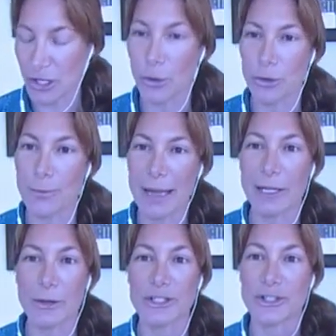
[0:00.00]
So you
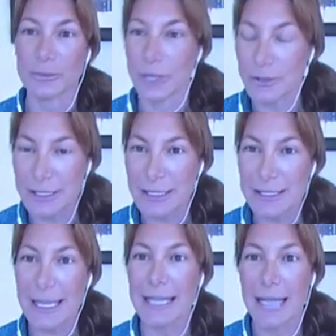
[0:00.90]
may notice your
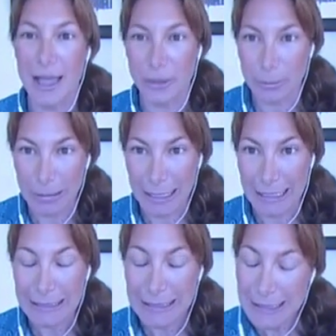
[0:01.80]
roses and other
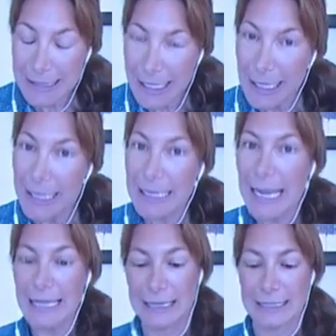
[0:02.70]
plants
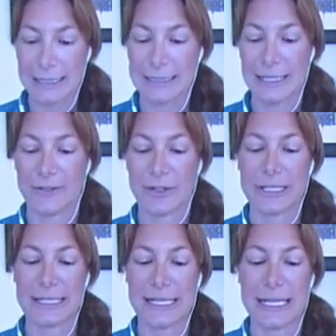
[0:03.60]
get this. Let's see if you
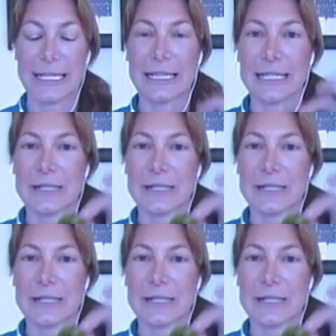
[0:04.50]
can see it.